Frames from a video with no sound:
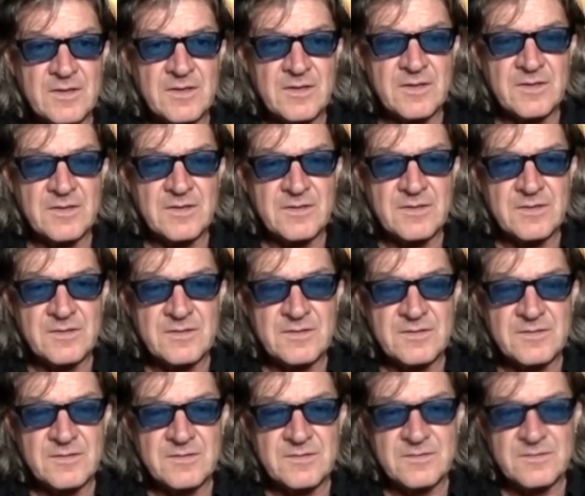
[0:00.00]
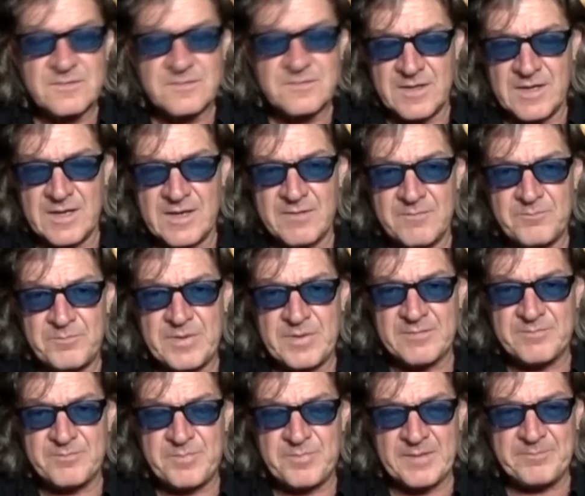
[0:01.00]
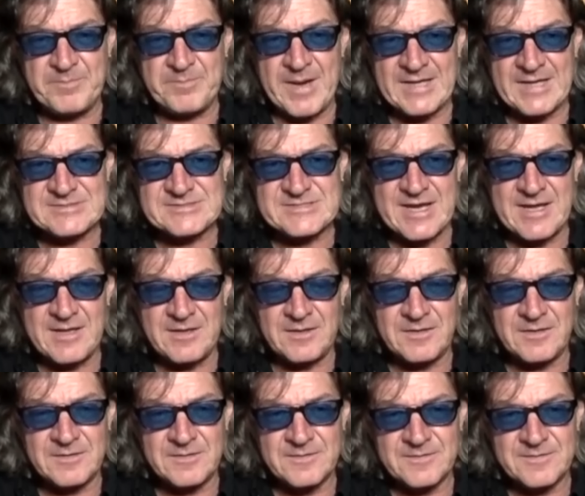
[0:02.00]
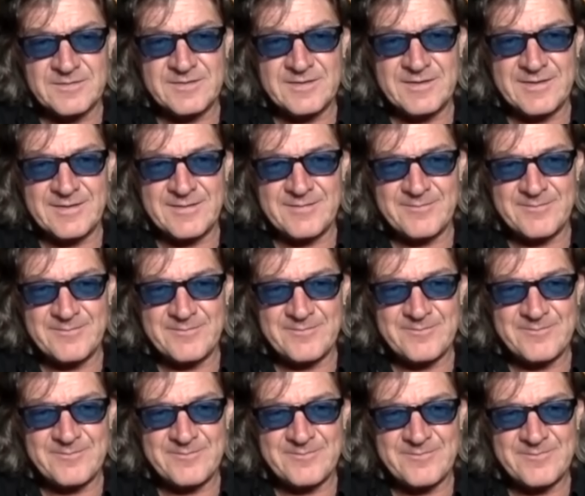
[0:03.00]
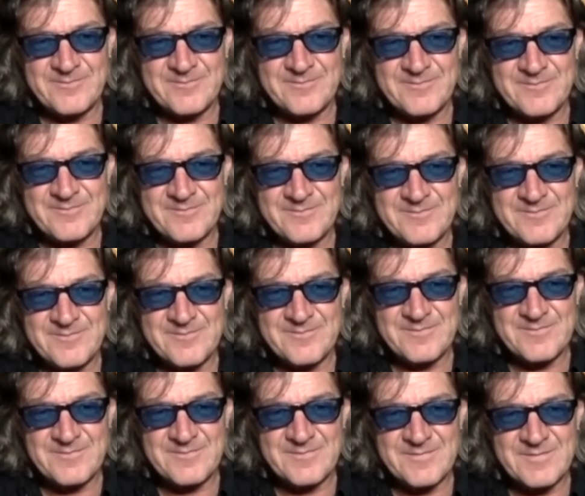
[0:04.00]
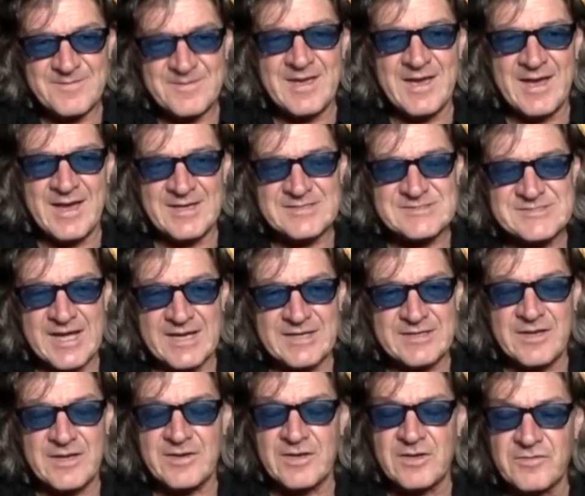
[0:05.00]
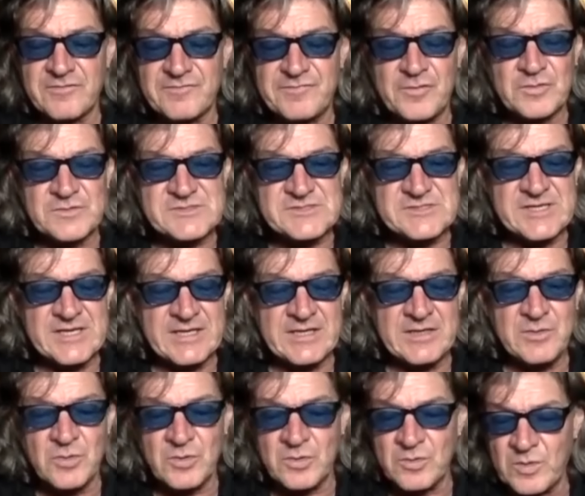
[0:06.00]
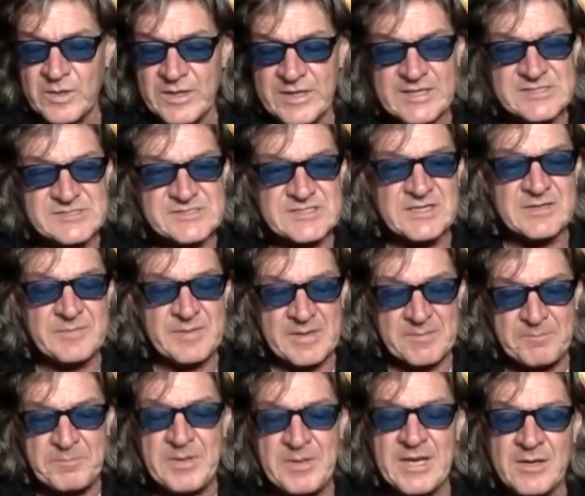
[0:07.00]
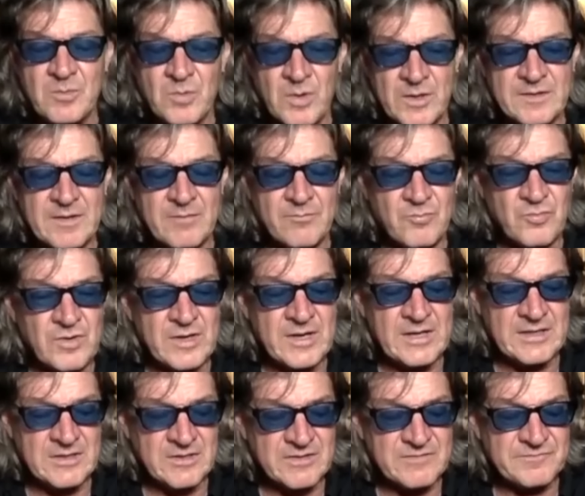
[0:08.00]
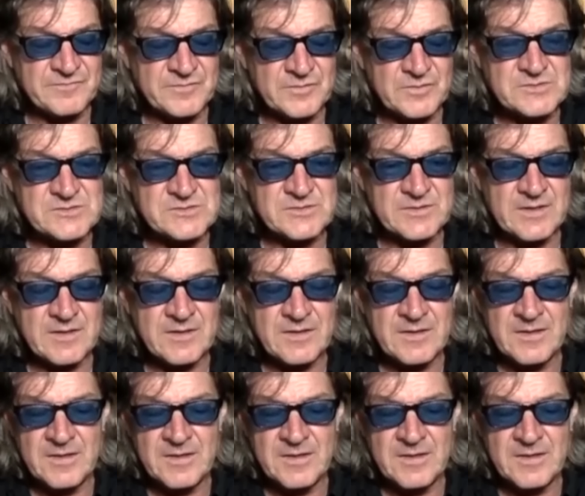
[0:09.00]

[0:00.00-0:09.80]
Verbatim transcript: Yeah. Yeah. Big, big bad Dell. Yeah. We'll look forward to it. Yeah, exactly. And I look forward to seeing you all week. It's going to be a big one. I'm really looking forward to it.